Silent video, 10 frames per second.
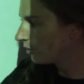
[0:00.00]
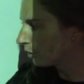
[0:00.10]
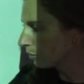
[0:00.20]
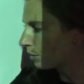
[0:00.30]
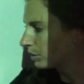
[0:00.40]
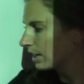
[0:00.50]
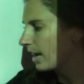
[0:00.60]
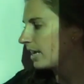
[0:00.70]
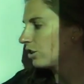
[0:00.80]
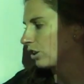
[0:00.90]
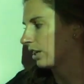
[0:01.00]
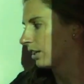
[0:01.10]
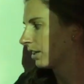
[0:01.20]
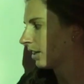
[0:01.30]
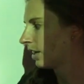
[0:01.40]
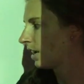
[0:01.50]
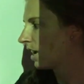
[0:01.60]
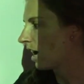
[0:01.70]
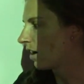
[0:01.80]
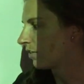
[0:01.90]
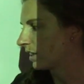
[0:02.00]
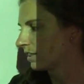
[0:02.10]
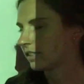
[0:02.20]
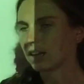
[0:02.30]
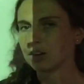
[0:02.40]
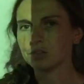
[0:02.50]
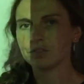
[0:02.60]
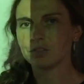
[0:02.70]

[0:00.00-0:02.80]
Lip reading: of a rotation of itself.